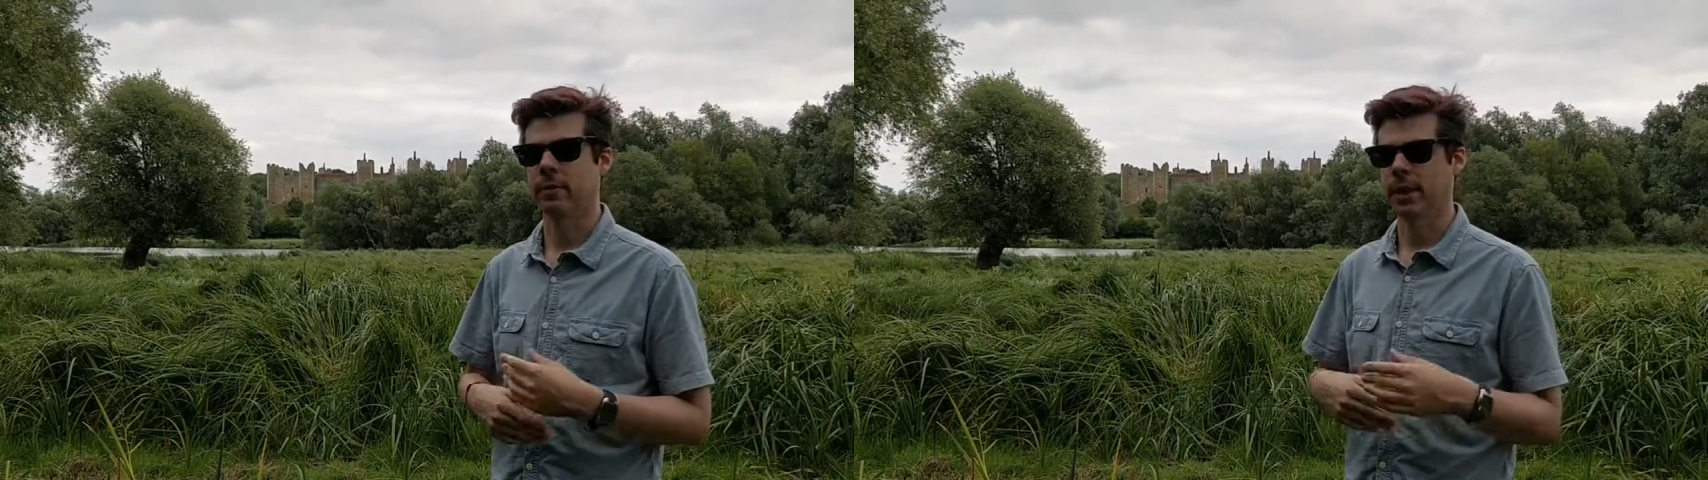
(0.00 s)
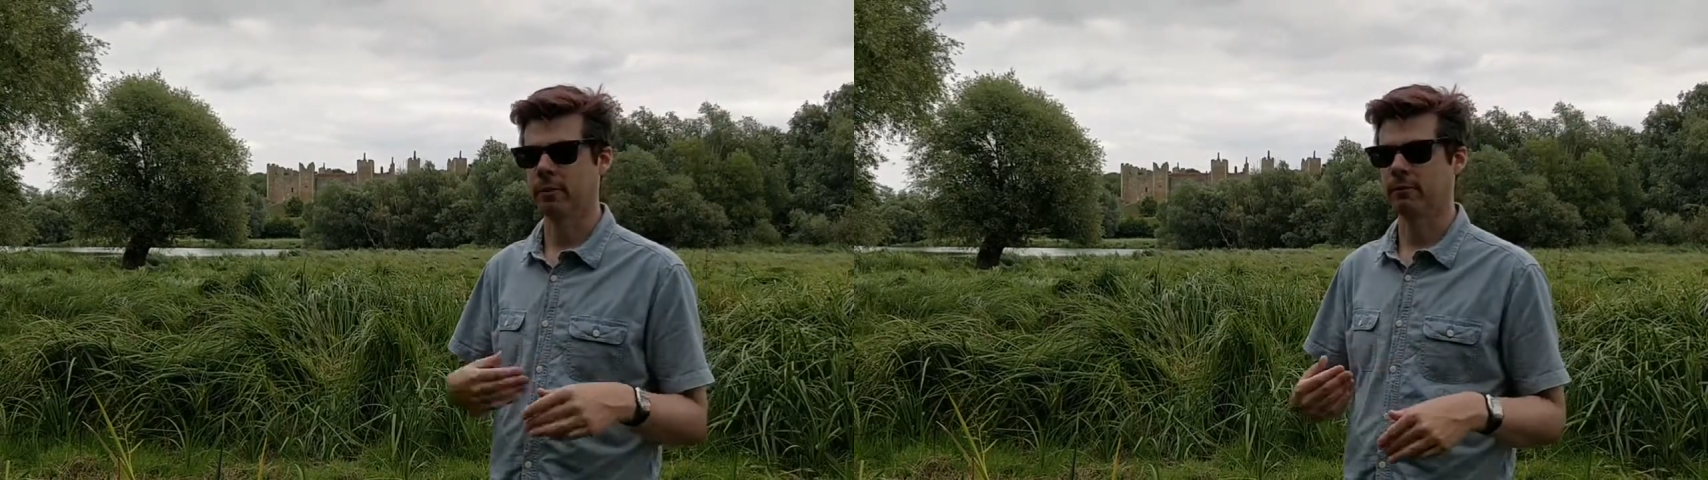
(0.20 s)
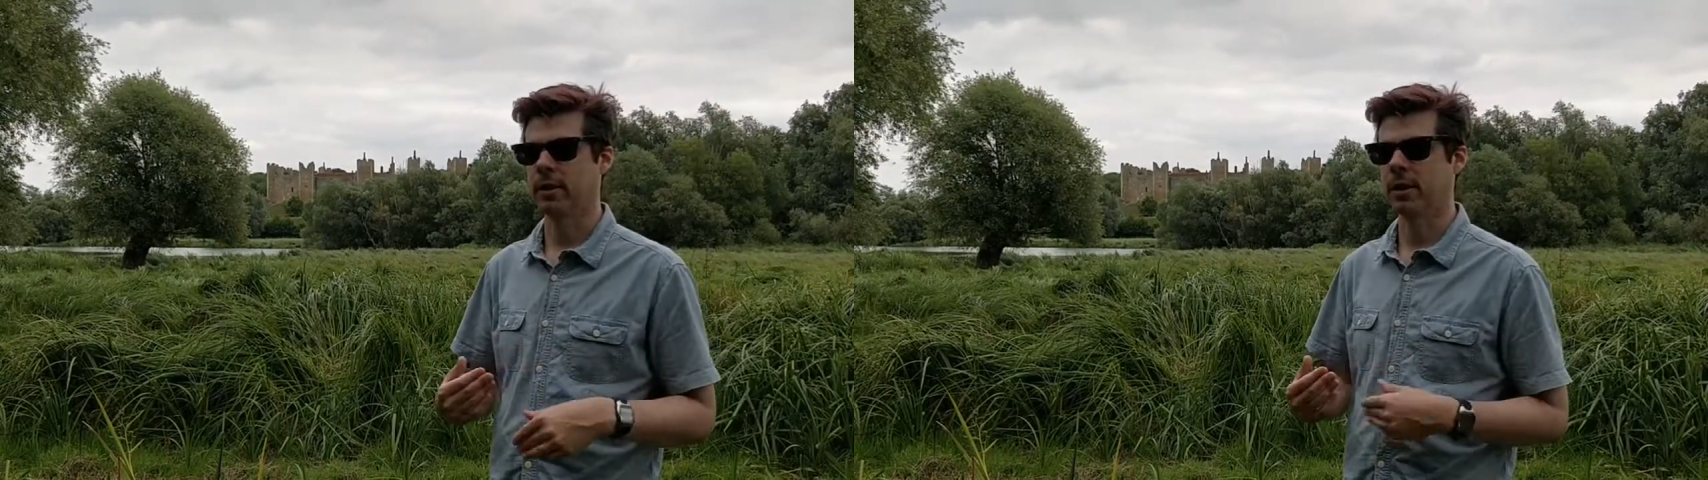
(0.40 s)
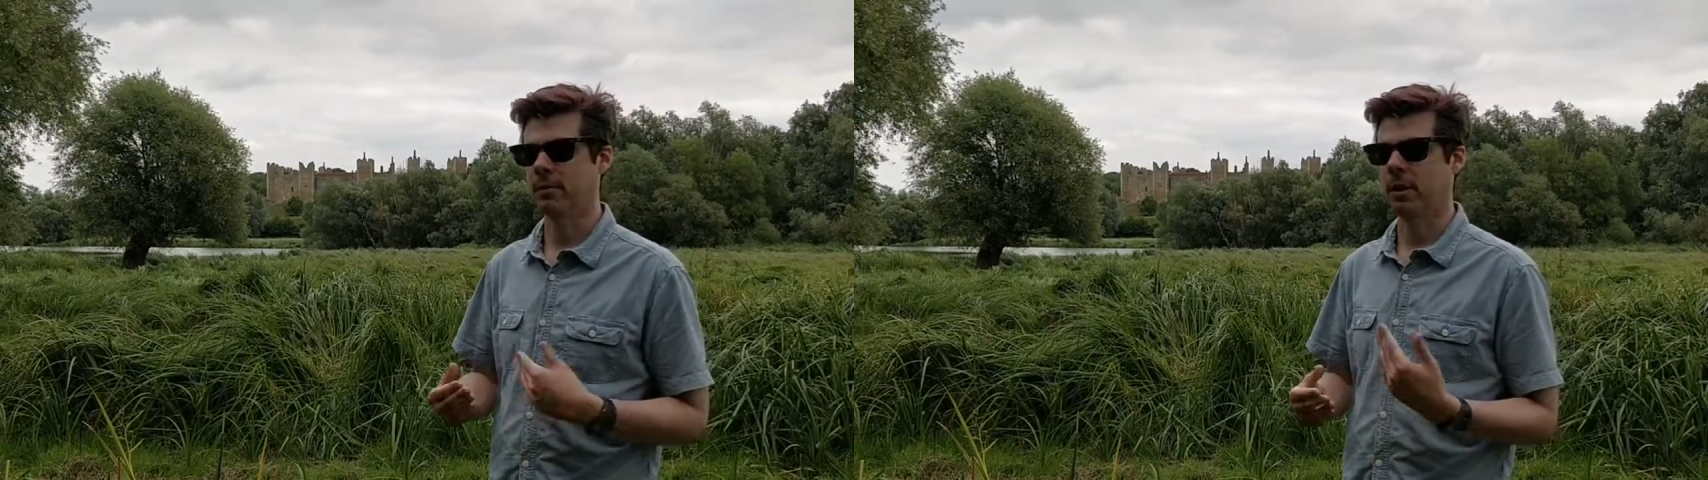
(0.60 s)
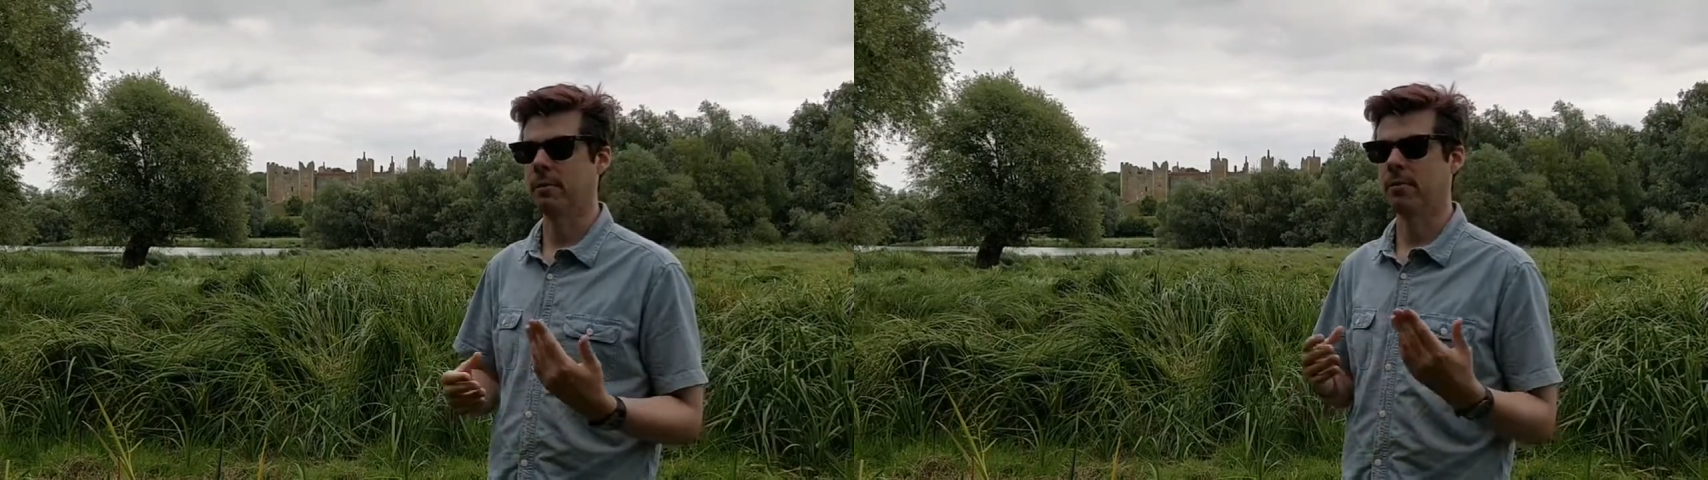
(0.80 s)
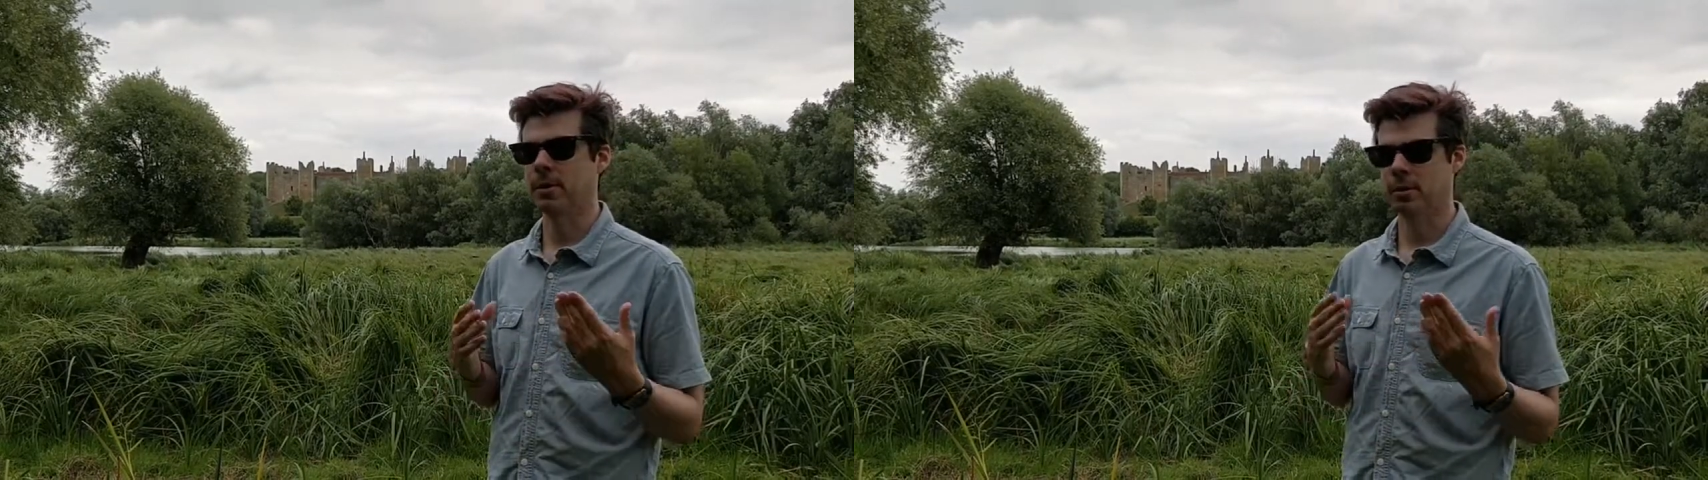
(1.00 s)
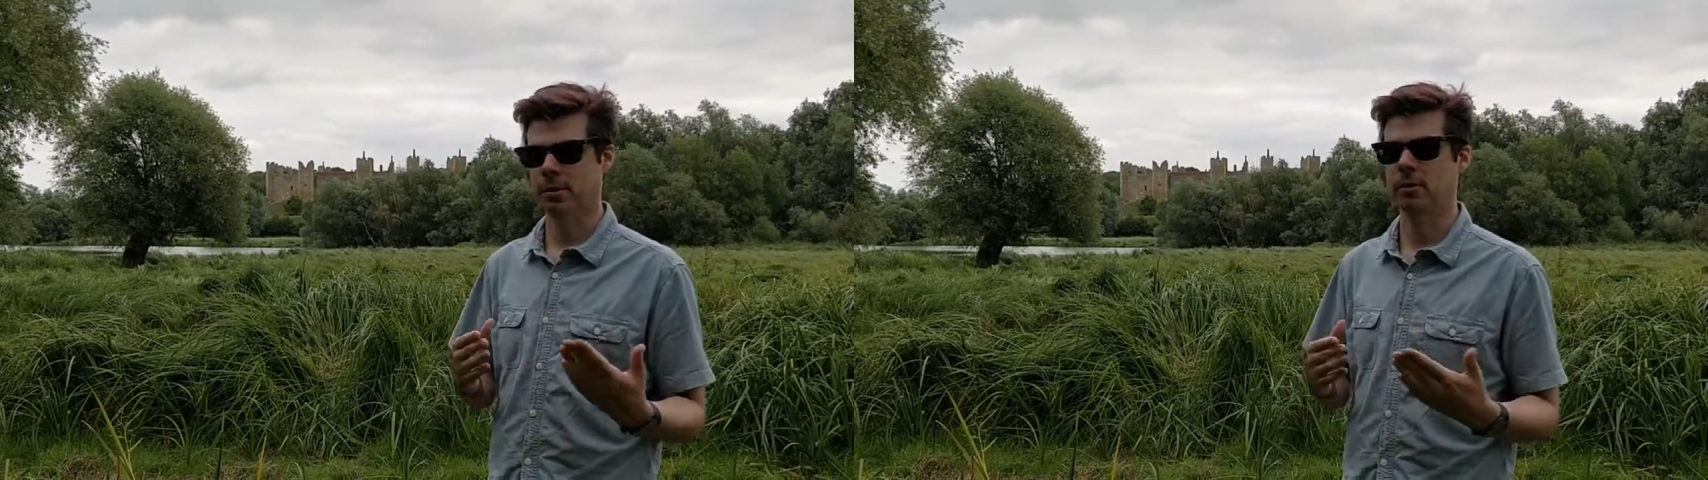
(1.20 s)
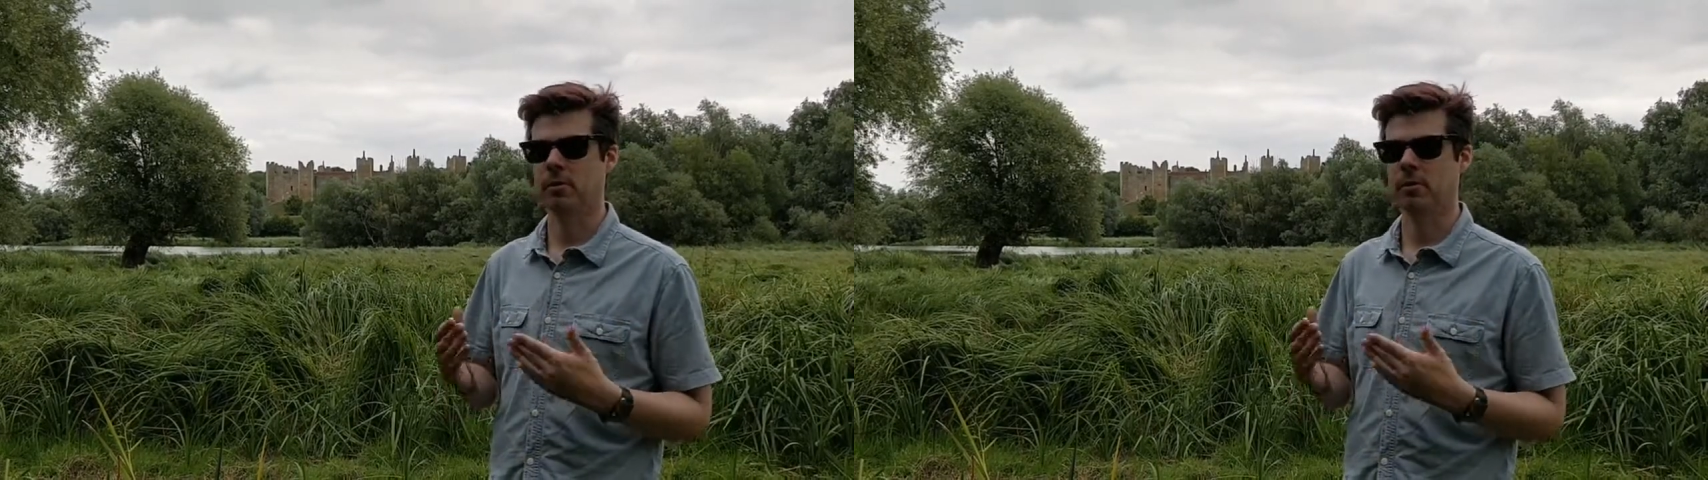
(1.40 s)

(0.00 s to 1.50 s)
that really might be just